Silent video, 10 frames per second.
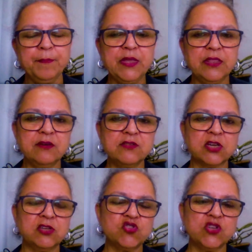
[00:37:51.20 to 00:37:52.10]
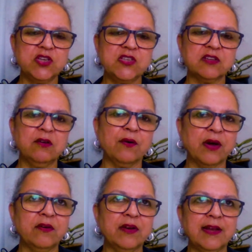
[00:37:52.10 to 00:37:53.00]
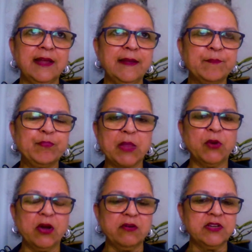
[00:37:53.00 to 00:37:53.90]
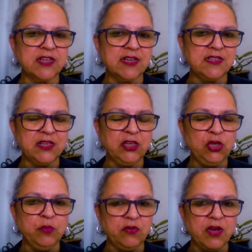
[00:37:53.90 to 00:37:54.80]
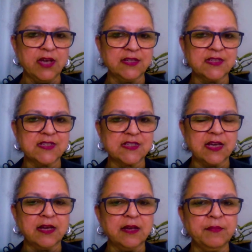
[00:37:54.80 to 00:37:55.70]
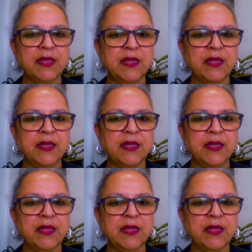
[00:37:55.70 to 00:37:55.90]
but those countries are not currently prioritizing human rights. The